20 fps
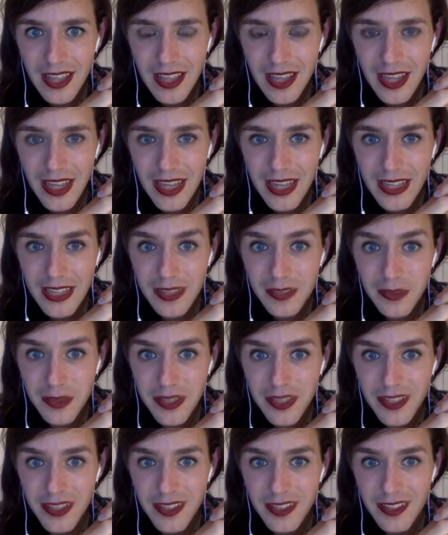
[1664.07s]
I
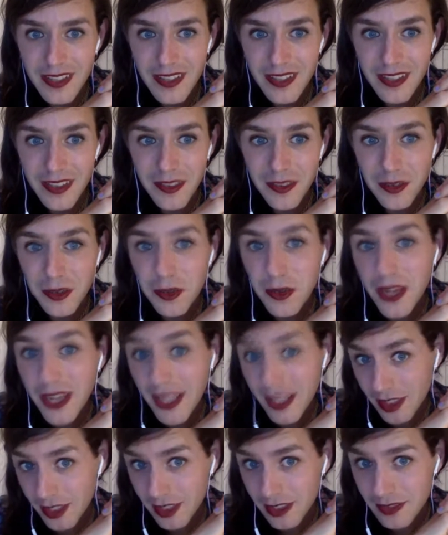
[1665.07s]
went through
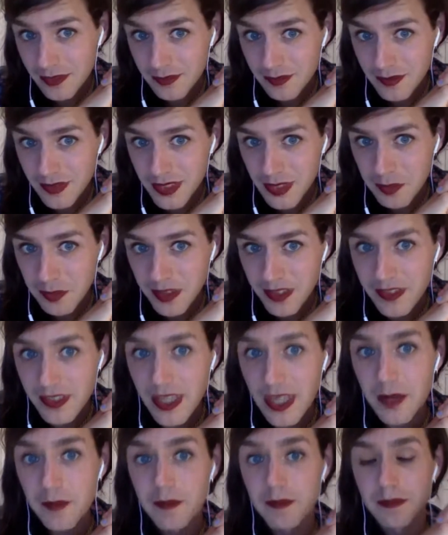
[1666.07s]
hell some of the
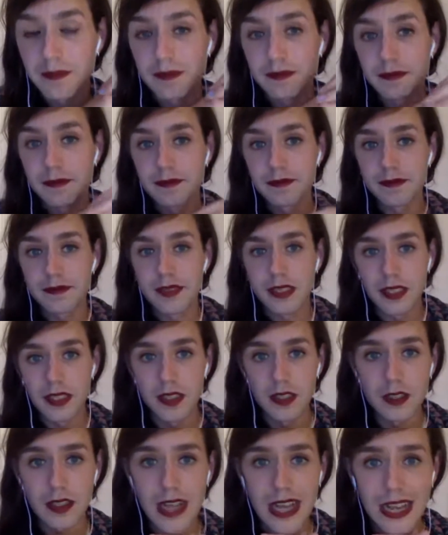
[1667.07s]
time. You
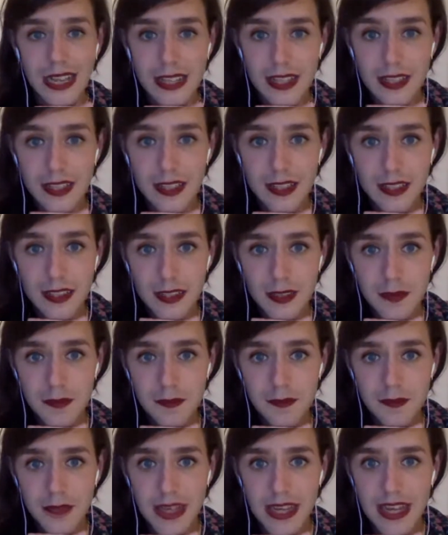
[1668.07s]
know, I
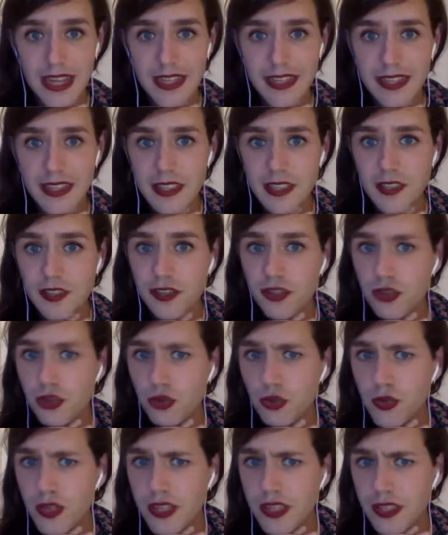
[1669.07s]
didn't
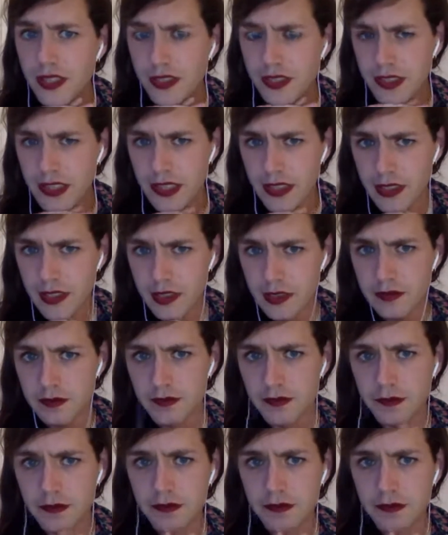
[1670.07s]
do anything.